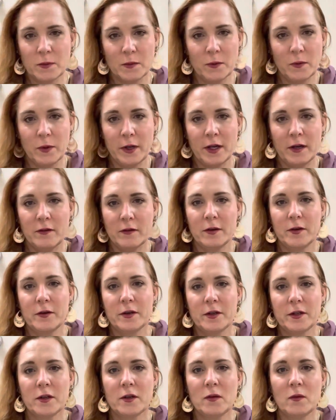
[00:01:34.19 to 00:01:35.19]
Whatever,
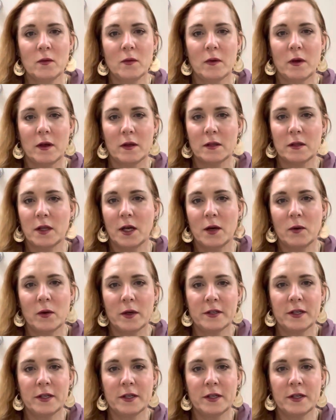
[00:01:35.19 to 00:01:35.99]
you know, I want